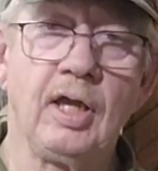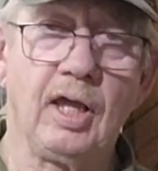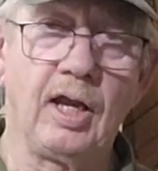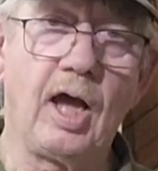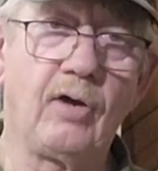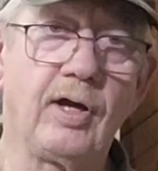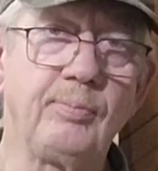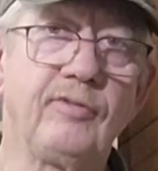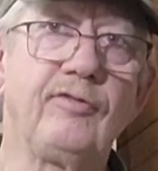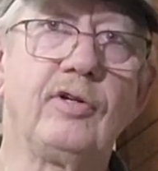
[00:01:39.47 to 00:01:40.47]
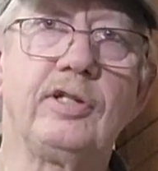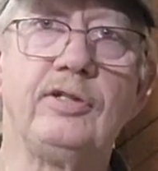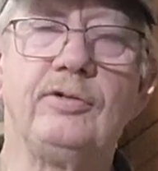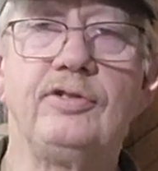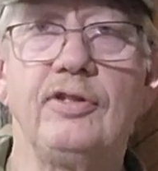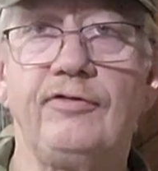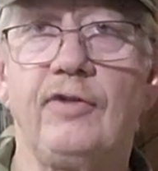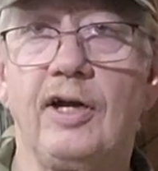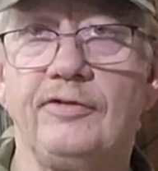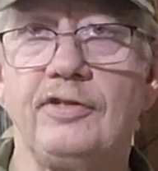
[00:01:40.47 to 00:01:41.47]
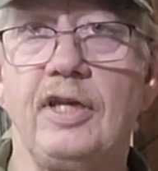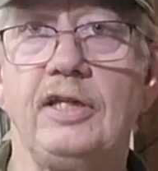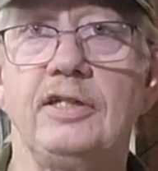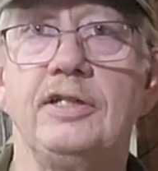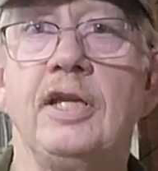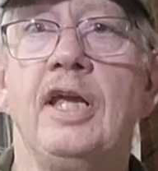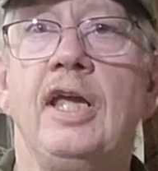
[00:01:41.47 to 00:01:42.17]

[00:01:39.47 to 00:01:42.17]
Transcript: and how I prefer to use the 5 stages.